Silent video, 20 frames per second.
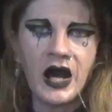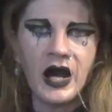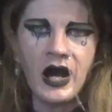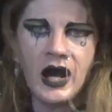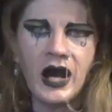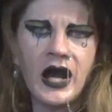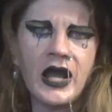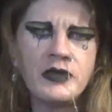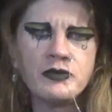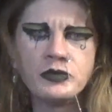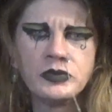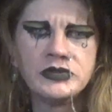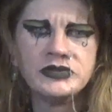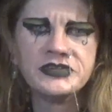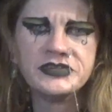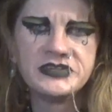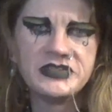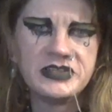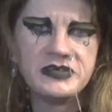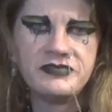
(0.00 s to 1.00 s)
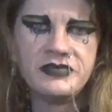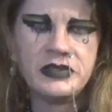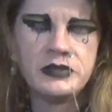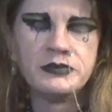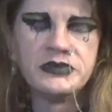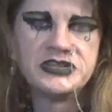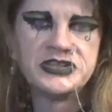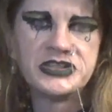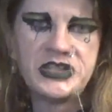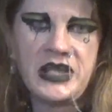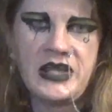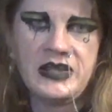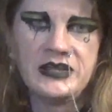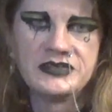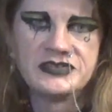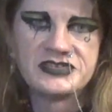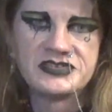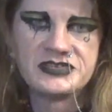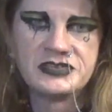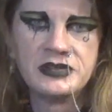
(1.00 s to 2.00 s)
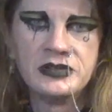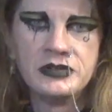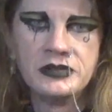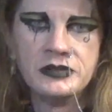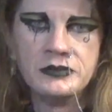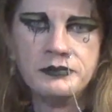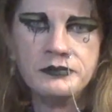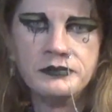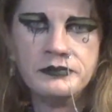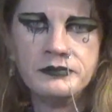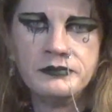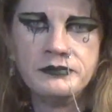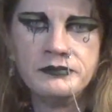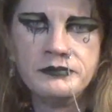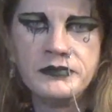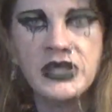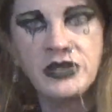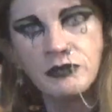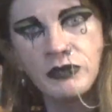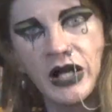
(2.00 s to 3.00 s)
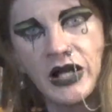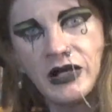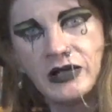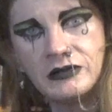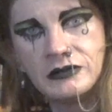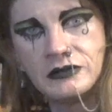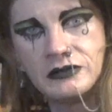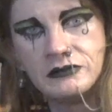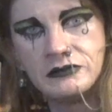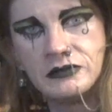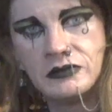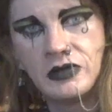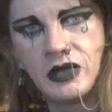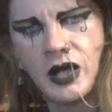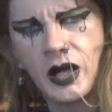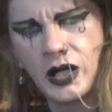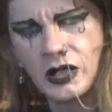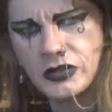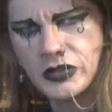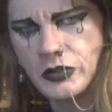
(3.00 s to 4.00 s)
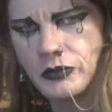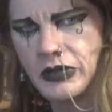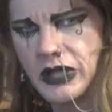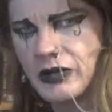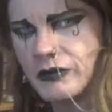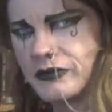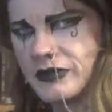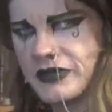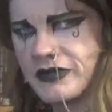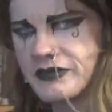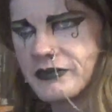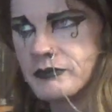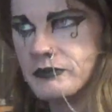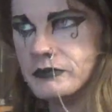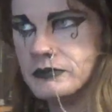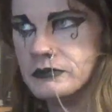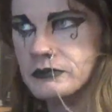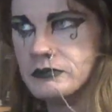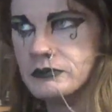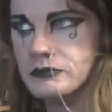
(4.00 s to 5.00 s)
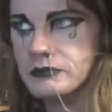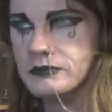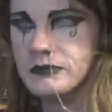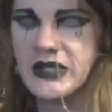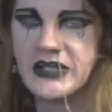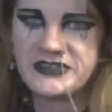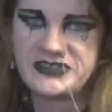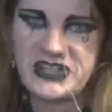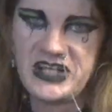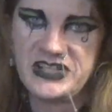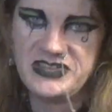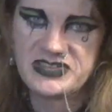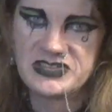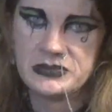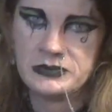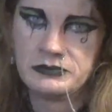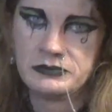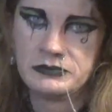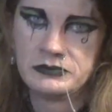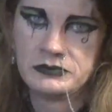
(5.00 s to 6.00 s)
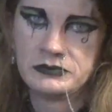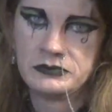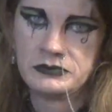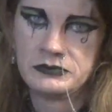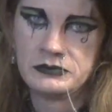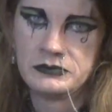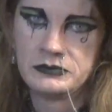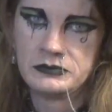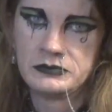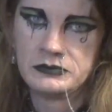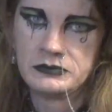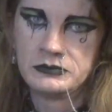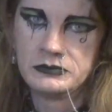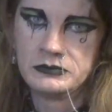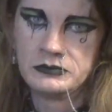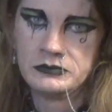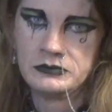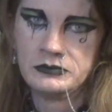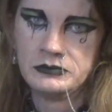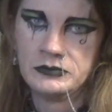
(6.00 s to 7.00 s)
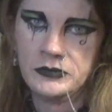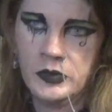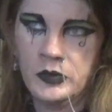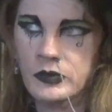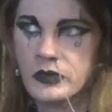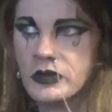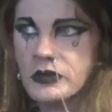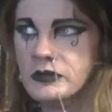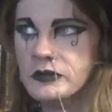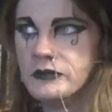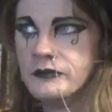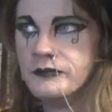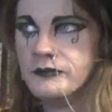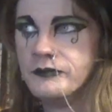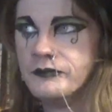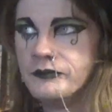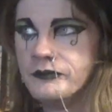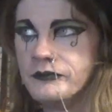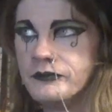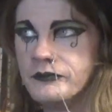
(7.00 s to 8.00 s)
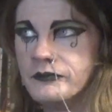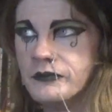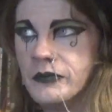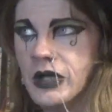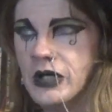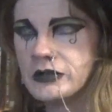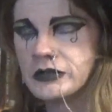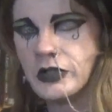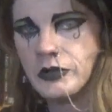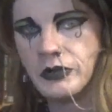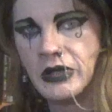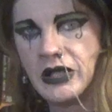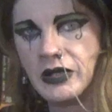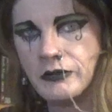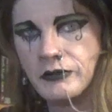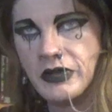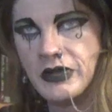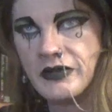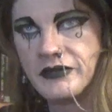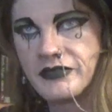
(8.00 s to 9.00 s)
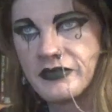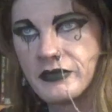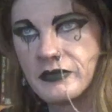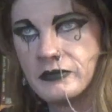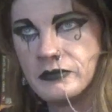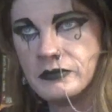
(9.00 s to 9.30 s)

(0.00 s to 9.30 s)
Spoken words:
I wouldn't give him a chance. Meanwhile, I'll go out with Mike Tyson. Or I'll go out with